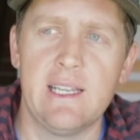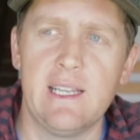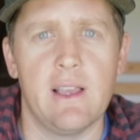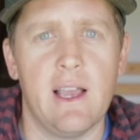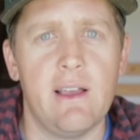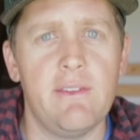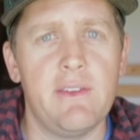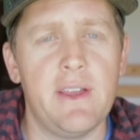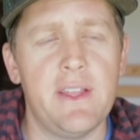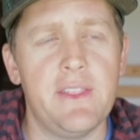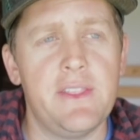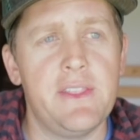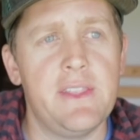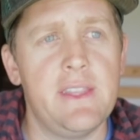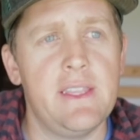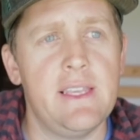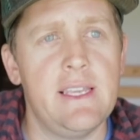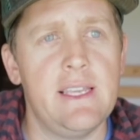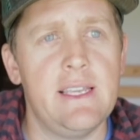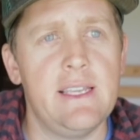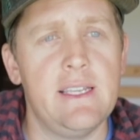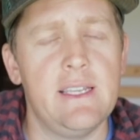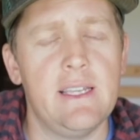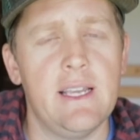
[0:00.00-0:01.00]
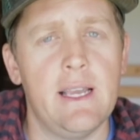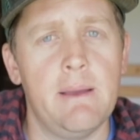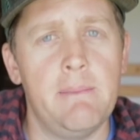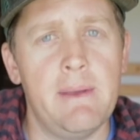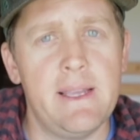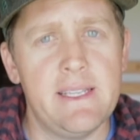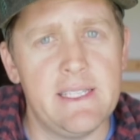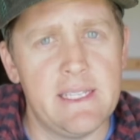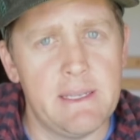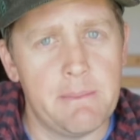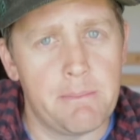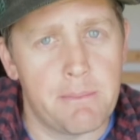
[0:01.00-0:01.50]
I've had the
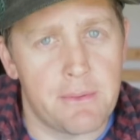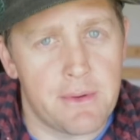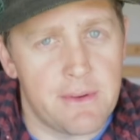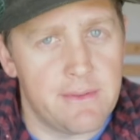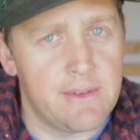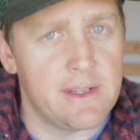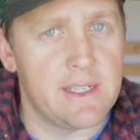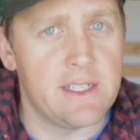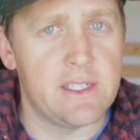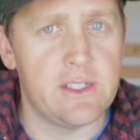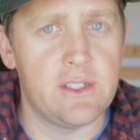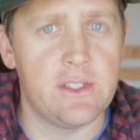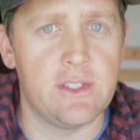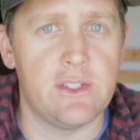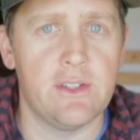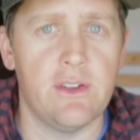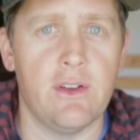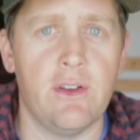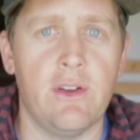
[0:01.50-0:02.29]
amazing privilege